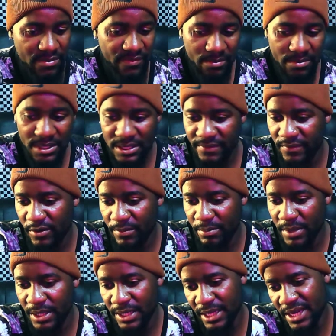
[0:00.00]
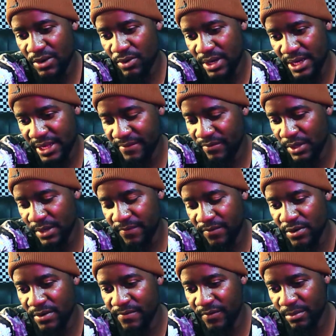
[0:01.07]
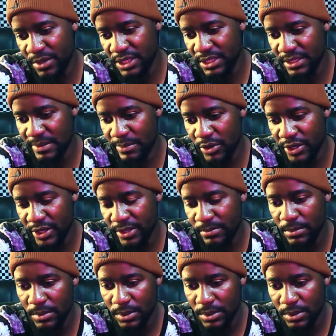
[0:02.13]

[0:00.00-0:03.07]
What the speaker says: from the development. Anyone having a full information about him?